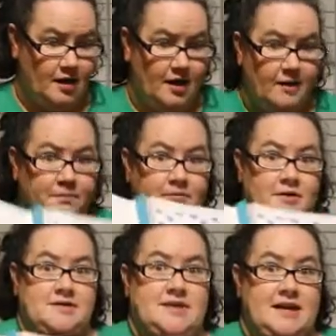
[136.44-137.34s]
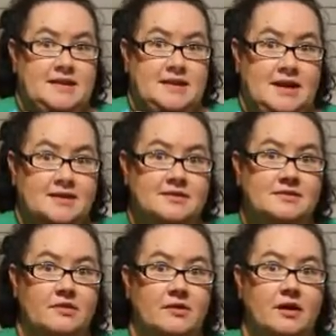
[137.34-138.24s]
upwards like this.
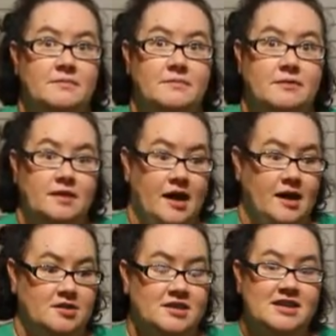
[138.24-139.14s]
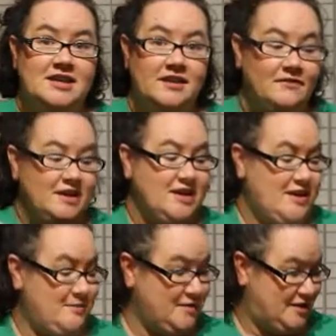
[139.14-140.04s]
So I'm actually giving
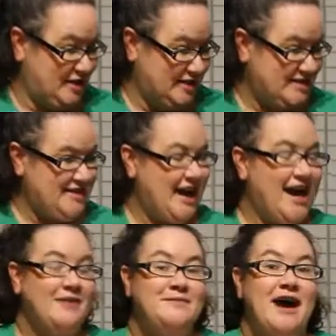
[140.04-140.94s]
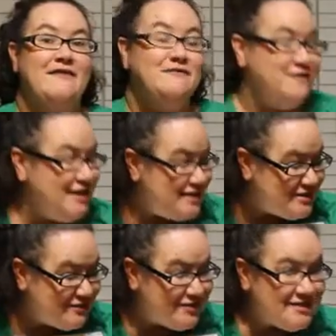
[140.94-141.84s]
him, good job, that
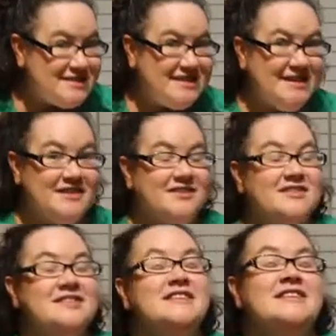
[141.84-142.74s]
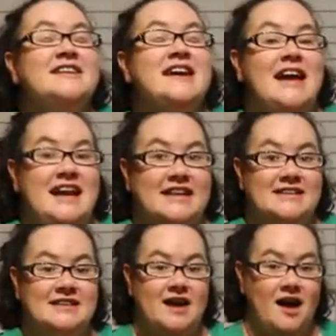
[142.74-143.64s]
visual signal.
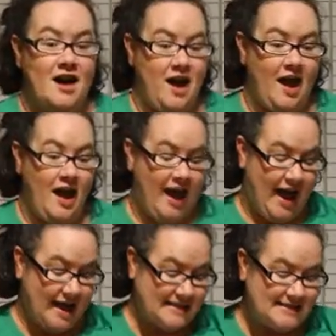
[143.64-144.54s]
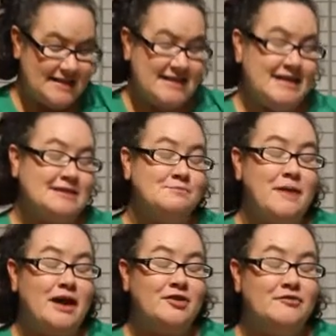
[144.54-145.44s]
And as he gets
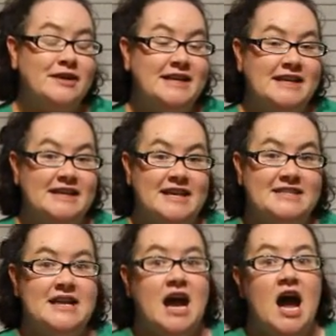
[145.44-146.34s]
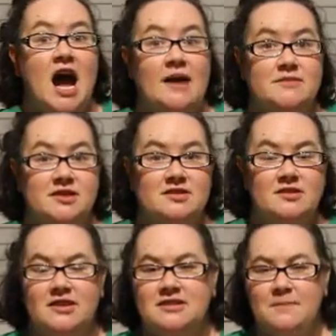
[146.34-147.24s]
better reading this, I'm just
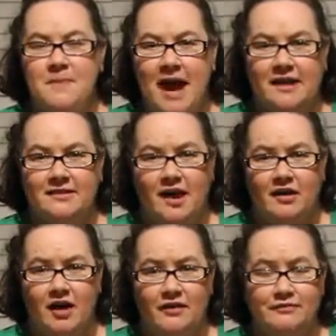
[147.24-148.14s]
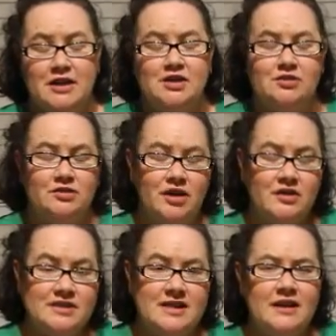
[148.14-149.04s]
going to back that off. You'll
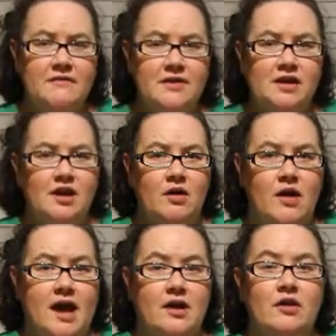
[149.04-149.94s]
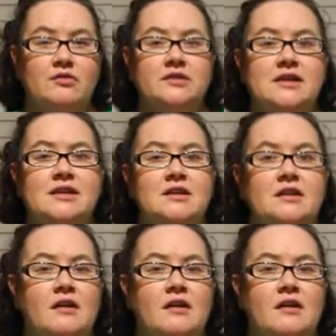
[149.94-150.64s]
notice in the video, I only